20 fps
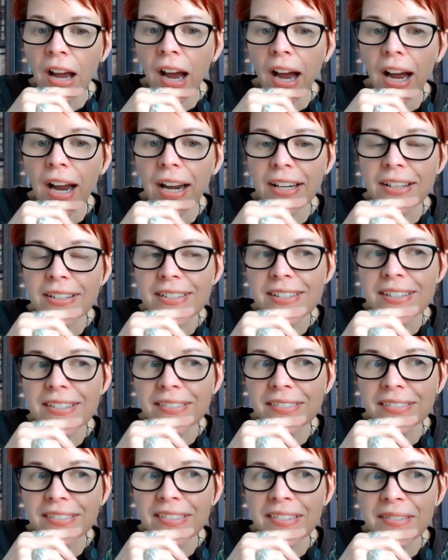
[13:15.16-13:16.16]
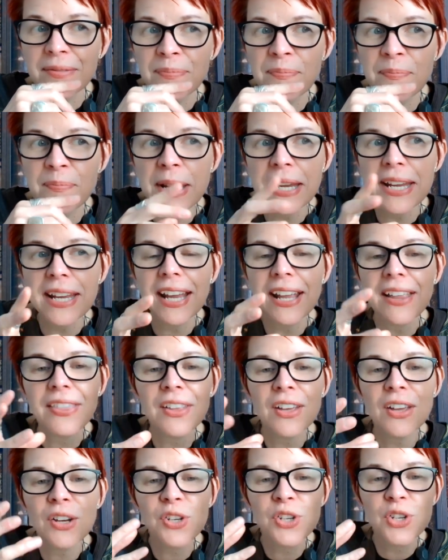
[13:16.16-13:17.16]
And be in
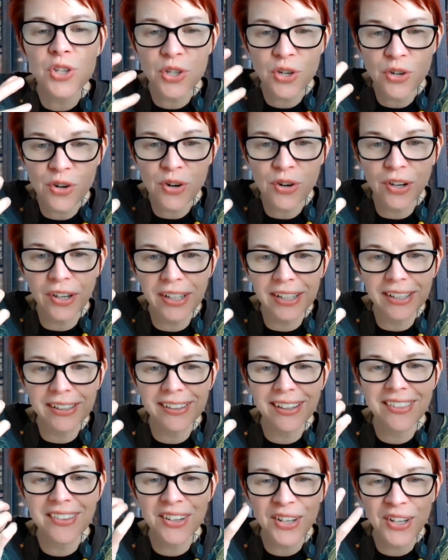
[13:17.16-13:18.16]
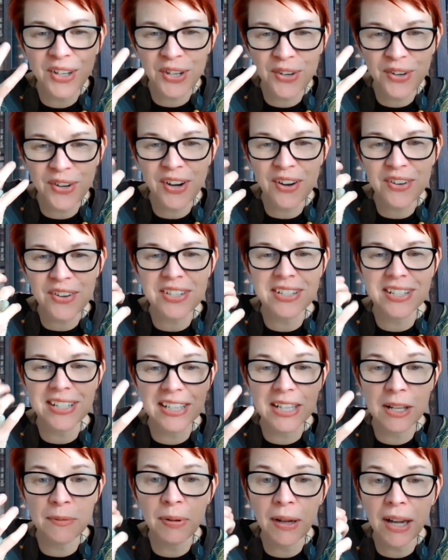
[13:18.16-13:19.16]
the joy and the curiosity
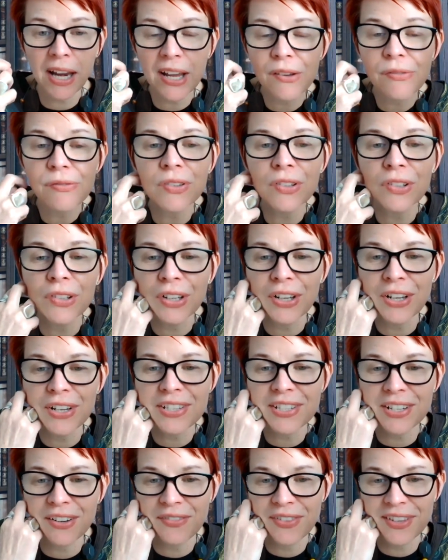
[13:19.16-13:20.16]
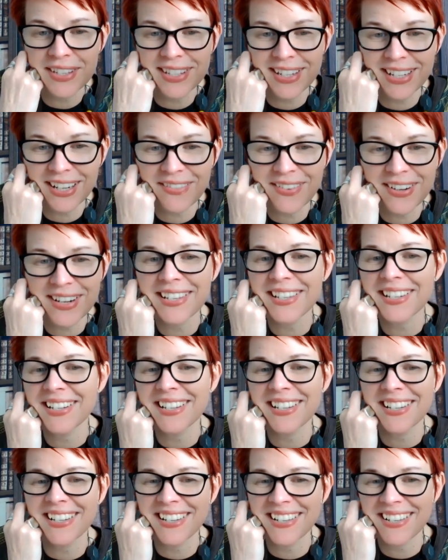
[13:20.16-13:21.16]
and the playfulness of the
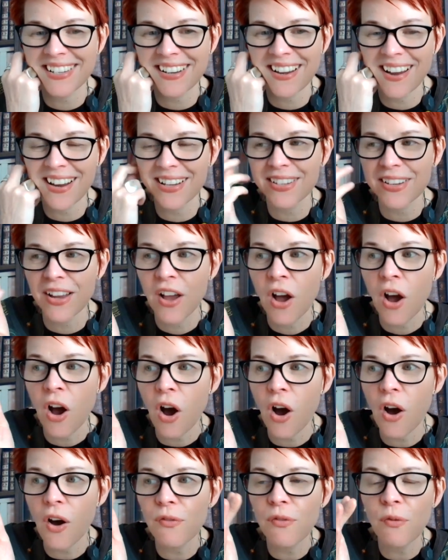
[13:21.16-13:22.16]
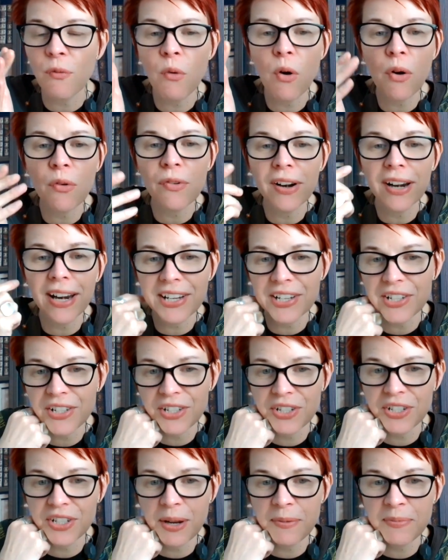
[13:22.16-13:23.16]
synchronicities and signs of what
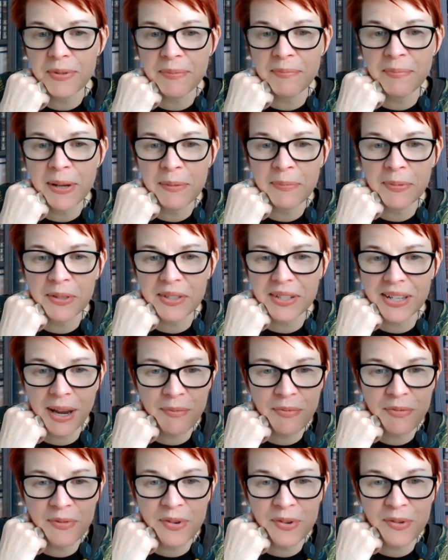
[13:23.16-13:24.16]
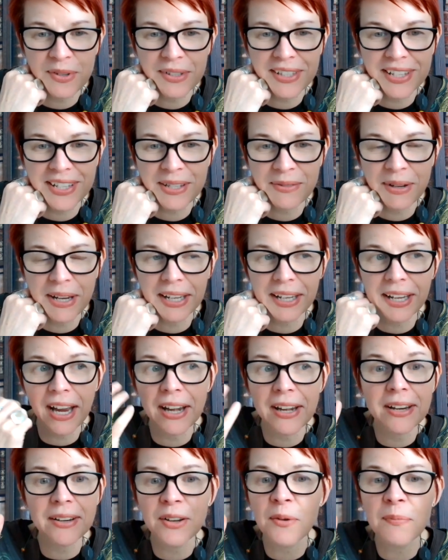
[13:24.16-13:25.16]
relationships and people step forward this week.
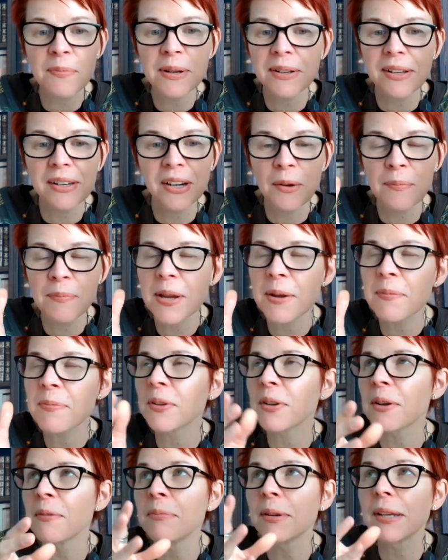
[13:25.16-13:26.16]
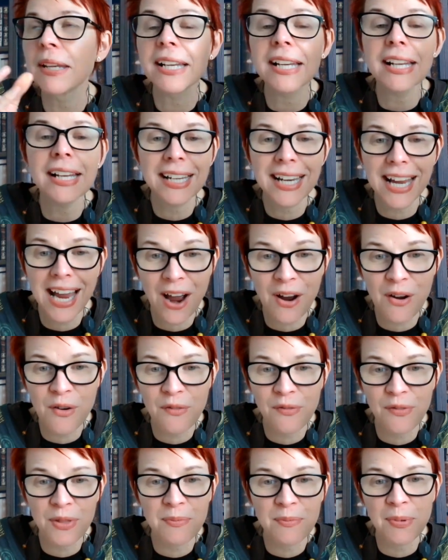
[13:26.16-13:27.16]
And it could be, people completely out
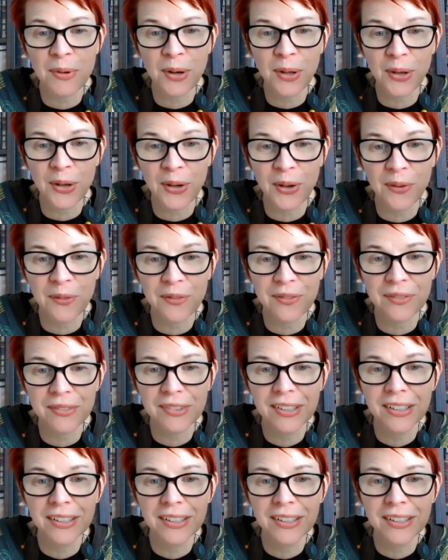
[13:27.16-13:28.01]
of the blue.